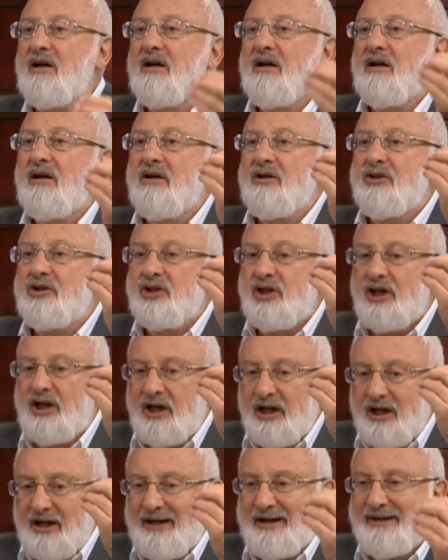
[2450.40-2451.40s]
that will help
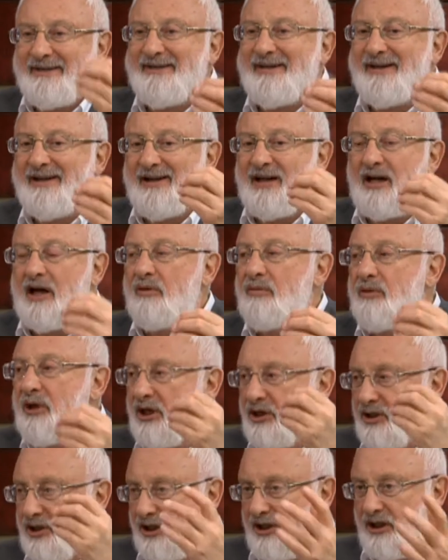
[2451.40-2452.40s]
us connect. What
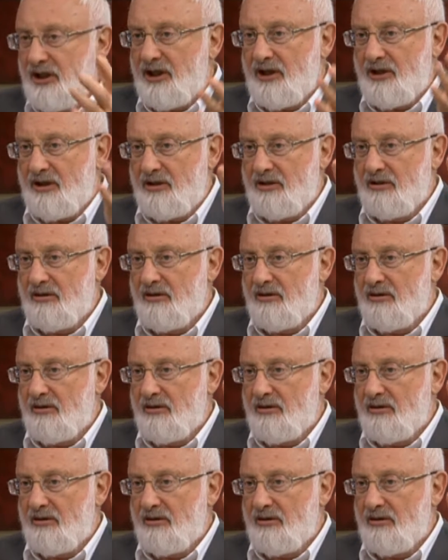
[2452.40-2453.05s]
is it called?